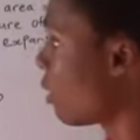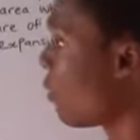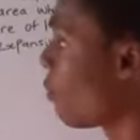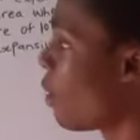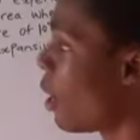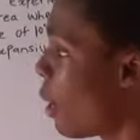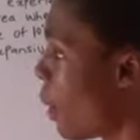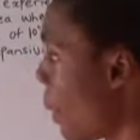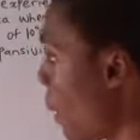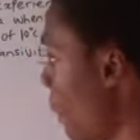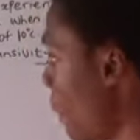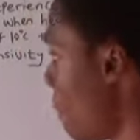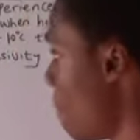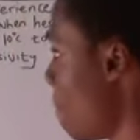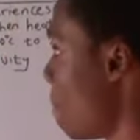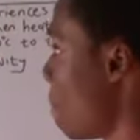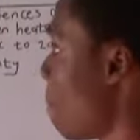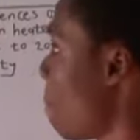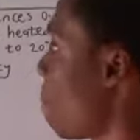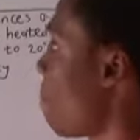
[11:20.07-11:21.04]

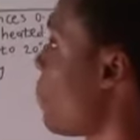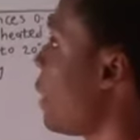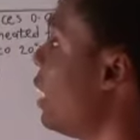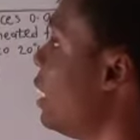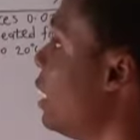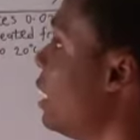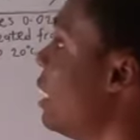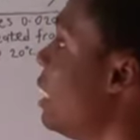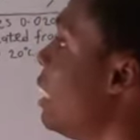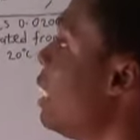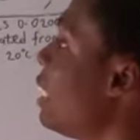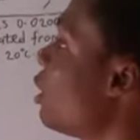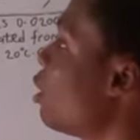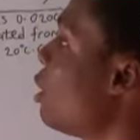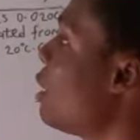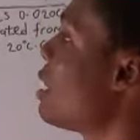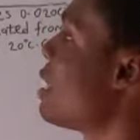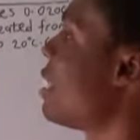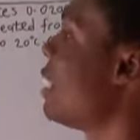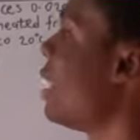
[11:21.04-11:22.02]
the
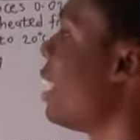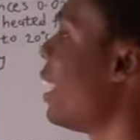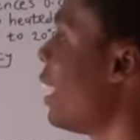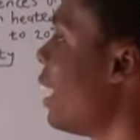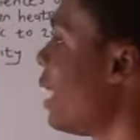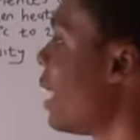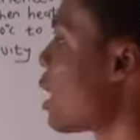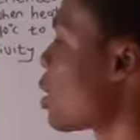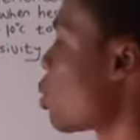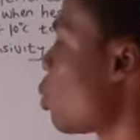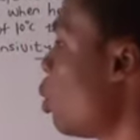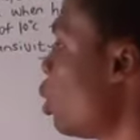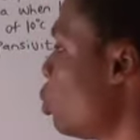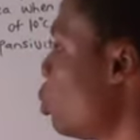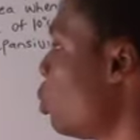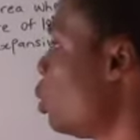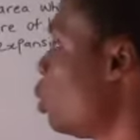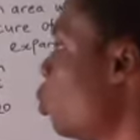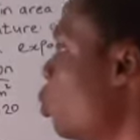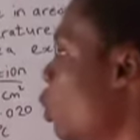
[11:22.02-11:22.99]
increase in area. So what do?
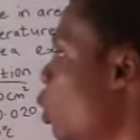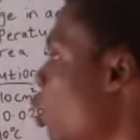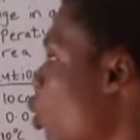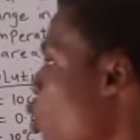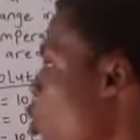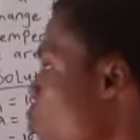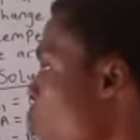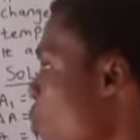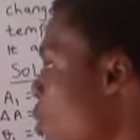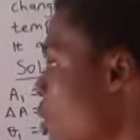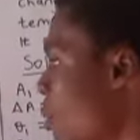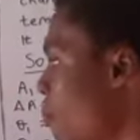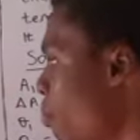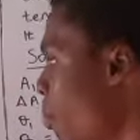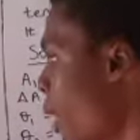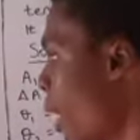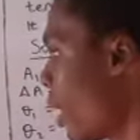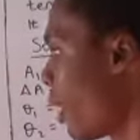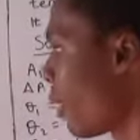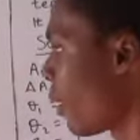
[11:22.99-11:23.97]
We cross
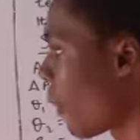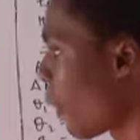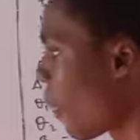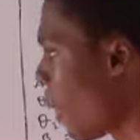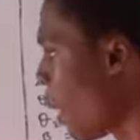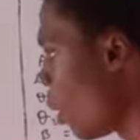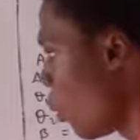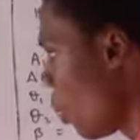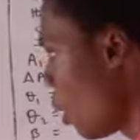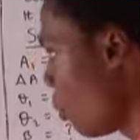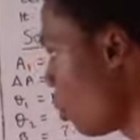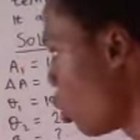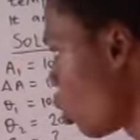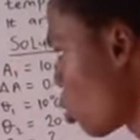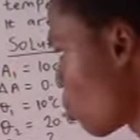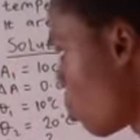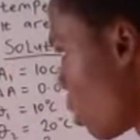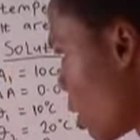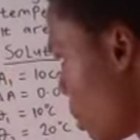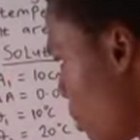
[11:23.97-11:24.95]
multiply. When we cross
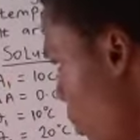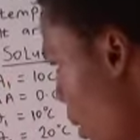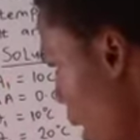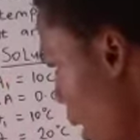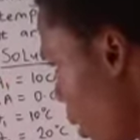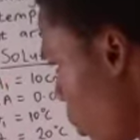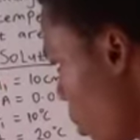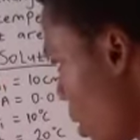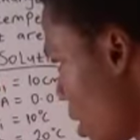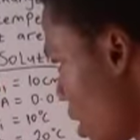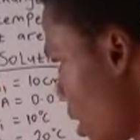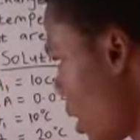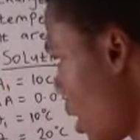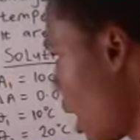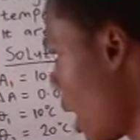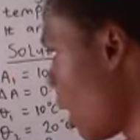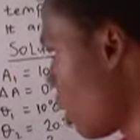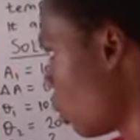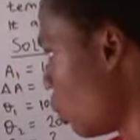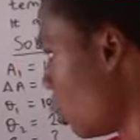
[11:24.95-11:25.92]
multiply, we say
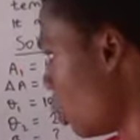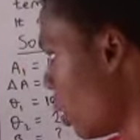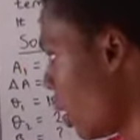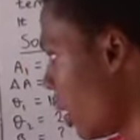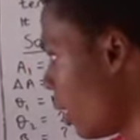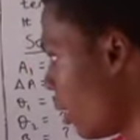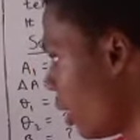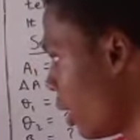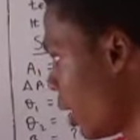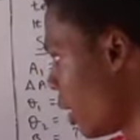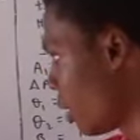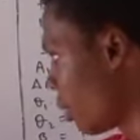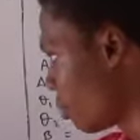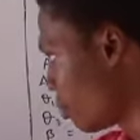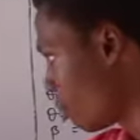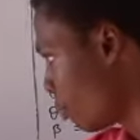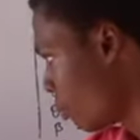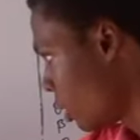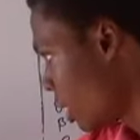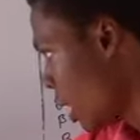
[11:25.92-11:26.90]
angle area
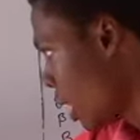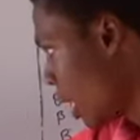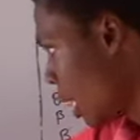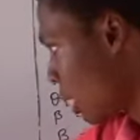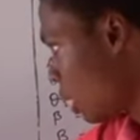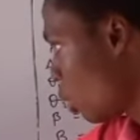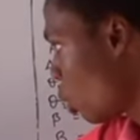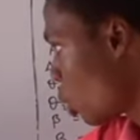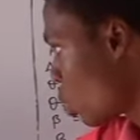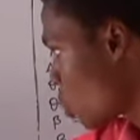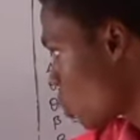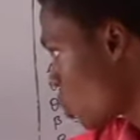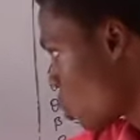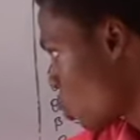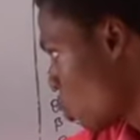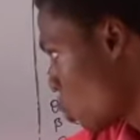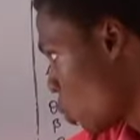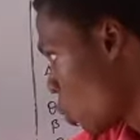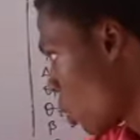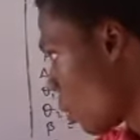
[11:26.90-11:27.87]
is equals
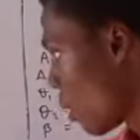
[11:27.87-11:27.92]
to